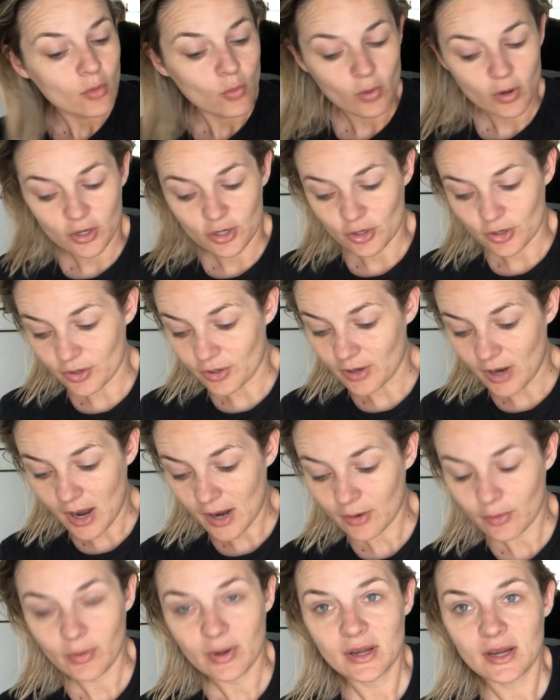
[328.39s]
or you're
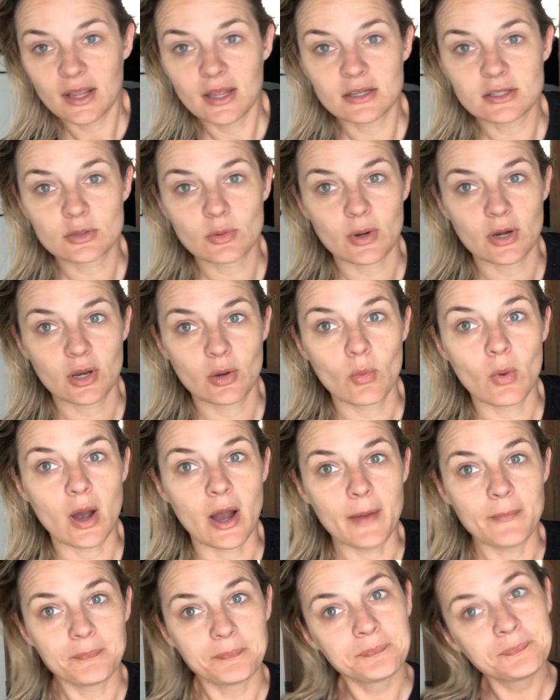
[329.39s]
not going to get to where you
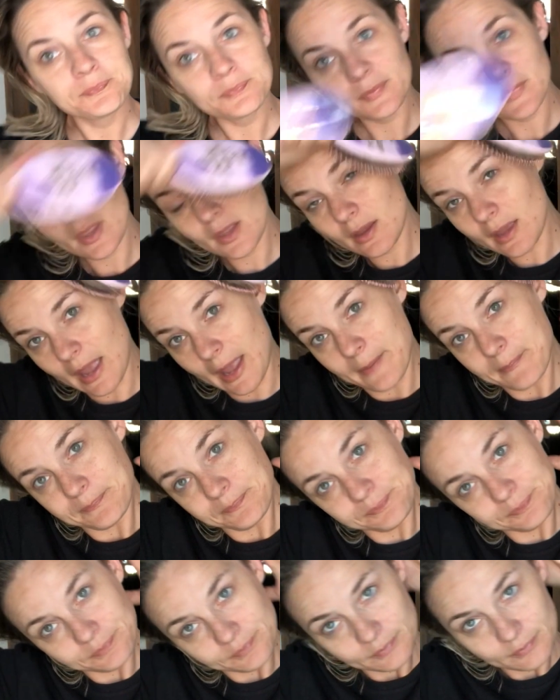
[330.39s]
want. Okay,
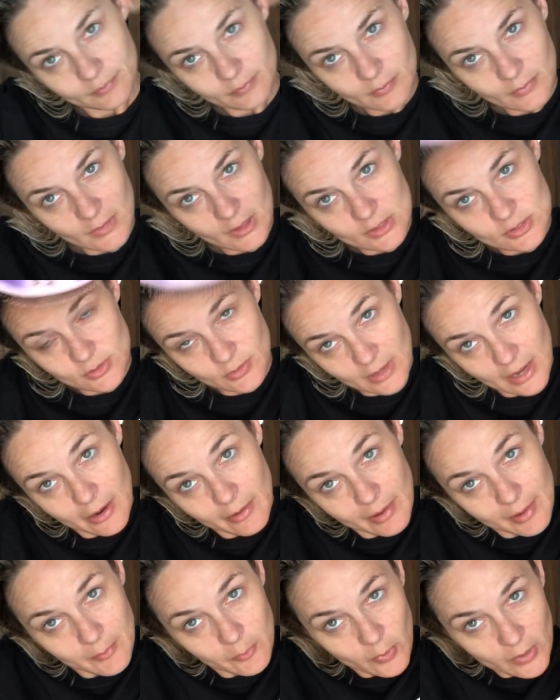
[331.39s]
so
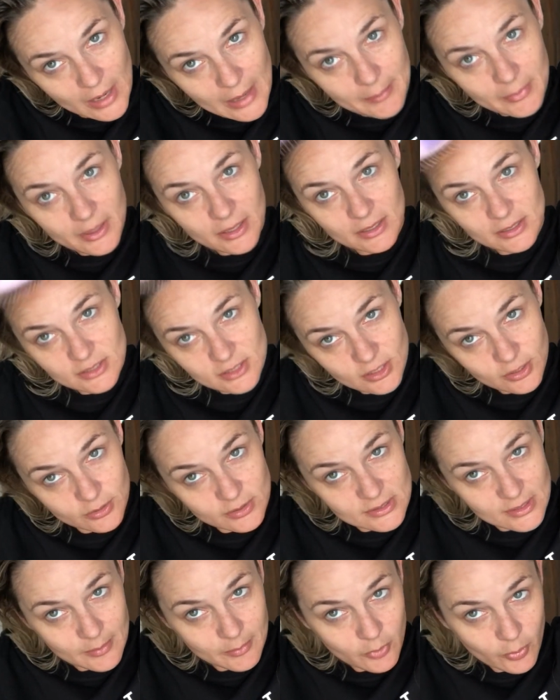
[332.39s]
now what I'm going to do
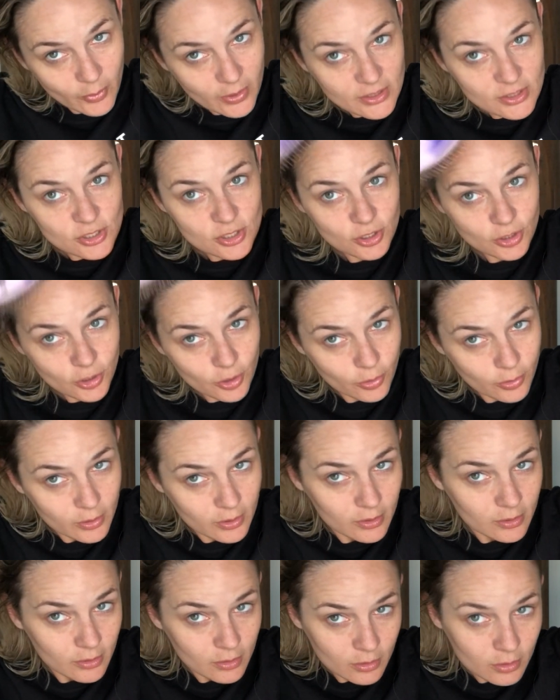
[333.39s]
is I'm going
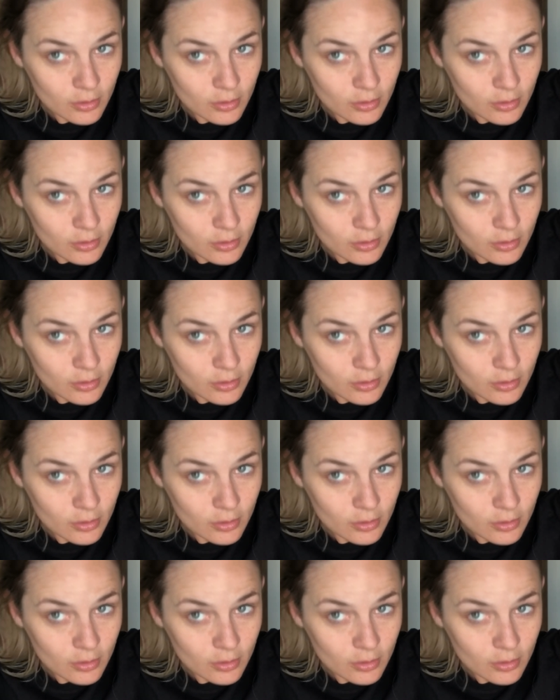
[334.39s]
to